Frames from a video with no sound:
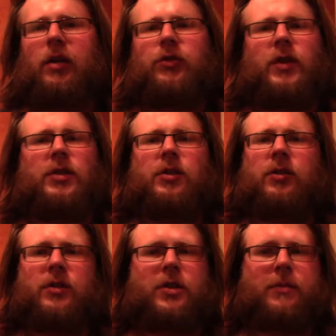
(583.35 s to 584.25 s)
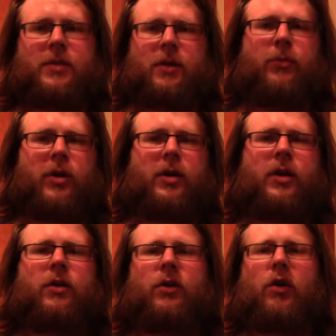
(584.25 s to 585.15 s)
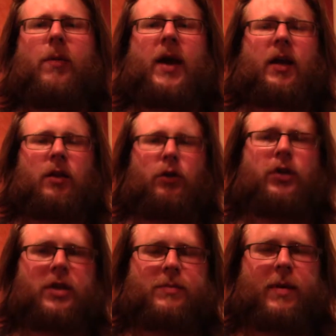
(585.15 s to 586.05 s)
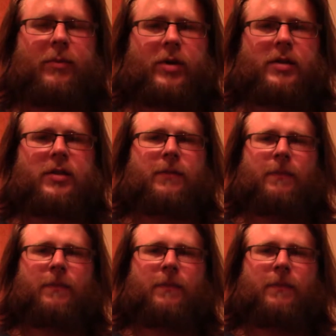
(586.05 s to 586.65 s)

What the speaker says: dresser or something somewhere. Go back and look at these memories.